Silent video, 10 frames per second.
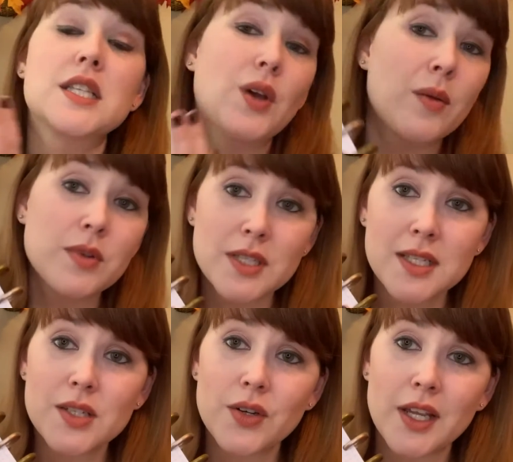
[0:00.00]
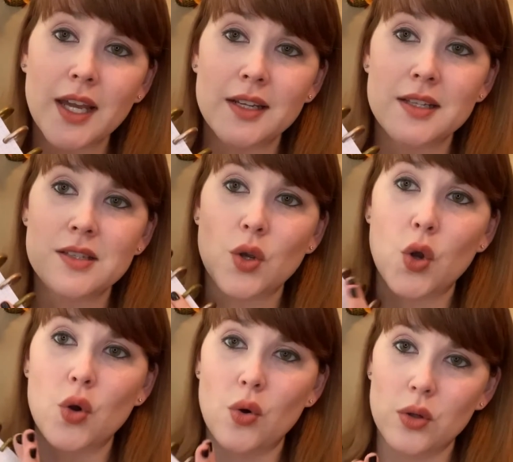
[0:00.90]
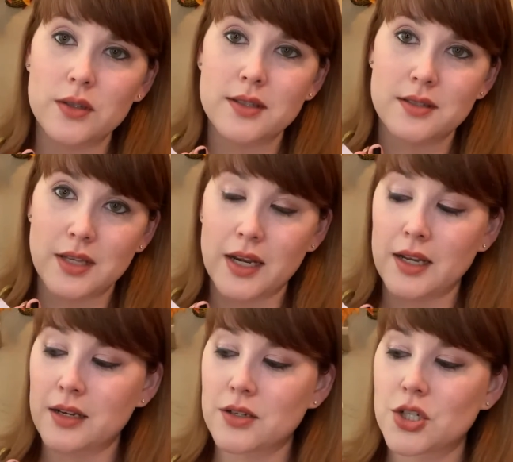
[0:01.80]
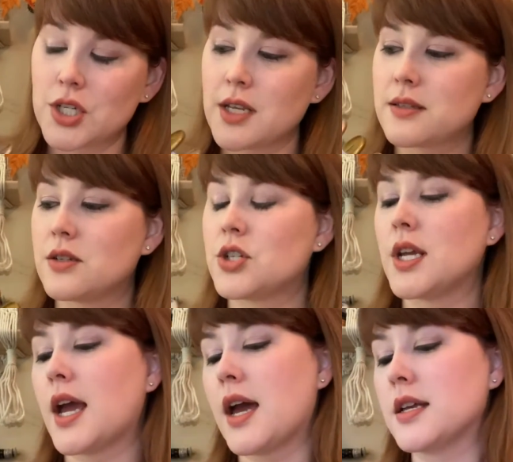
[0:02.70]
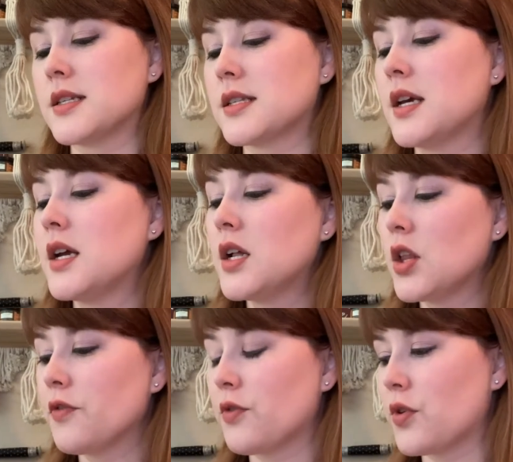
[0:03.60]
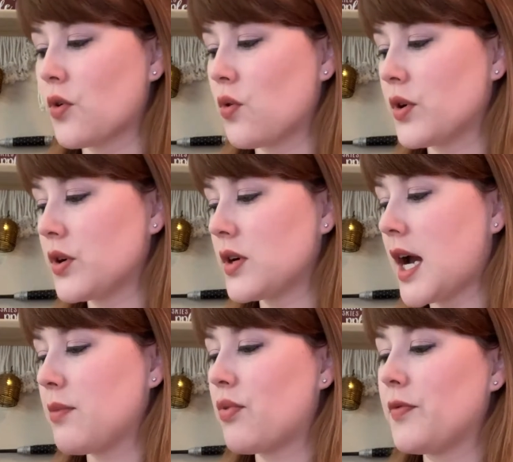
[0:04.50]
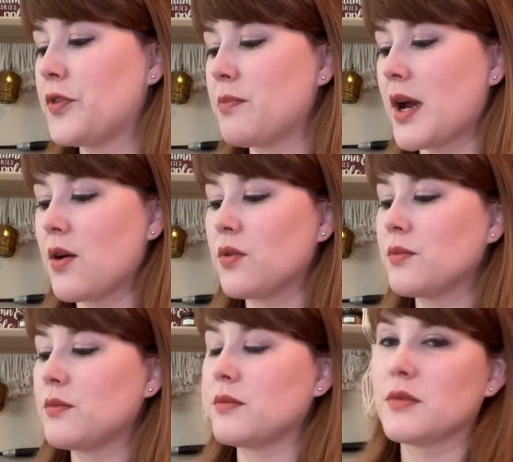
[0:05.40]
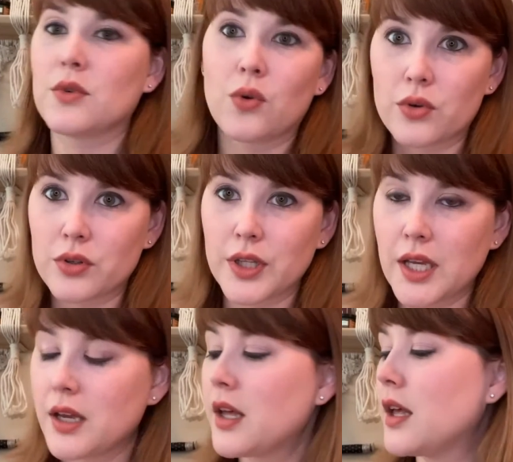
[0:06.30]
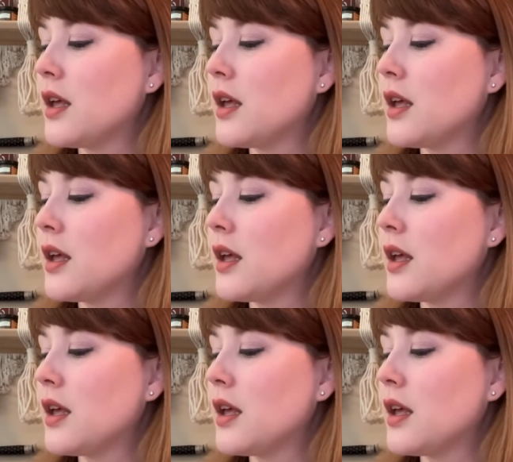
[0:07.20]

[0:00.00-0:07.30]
So I'm using Sarah Cannon's goal setting sheets that she has for the quarter. I print them out quarterly.